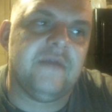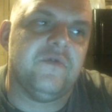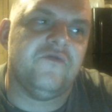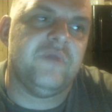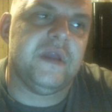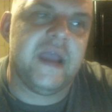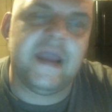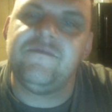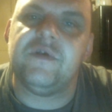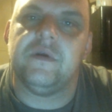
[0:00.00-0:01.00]
type of
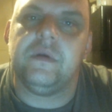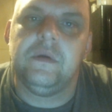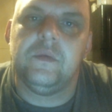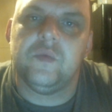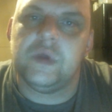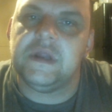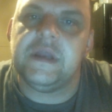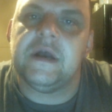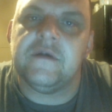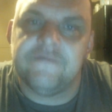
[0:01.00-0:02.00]
behavior
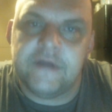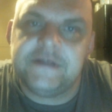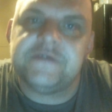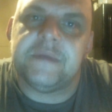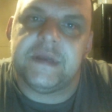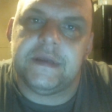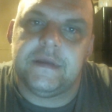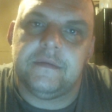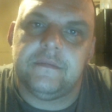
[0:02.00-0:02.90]
really offends me.